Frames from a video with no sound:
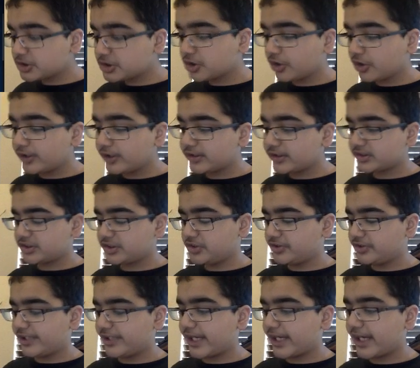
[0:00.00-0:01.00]
show you this
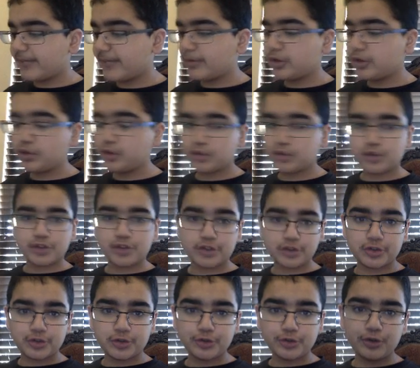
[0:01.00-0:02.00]
new deck. I'm going to do
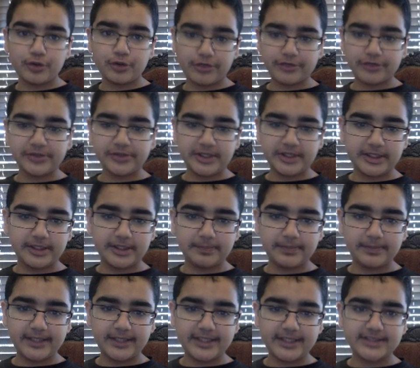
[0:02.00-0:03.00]
2 or 3
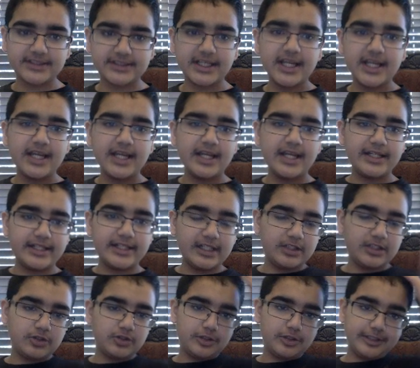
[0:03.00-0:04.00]
replays, and then
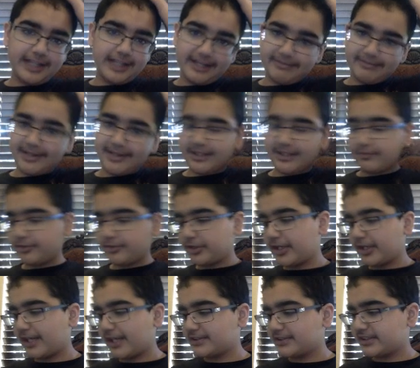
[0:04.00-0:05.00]
I'll do a live battle for you
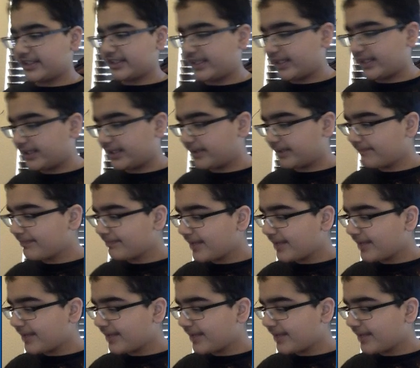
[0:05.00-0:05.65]
guys in the end.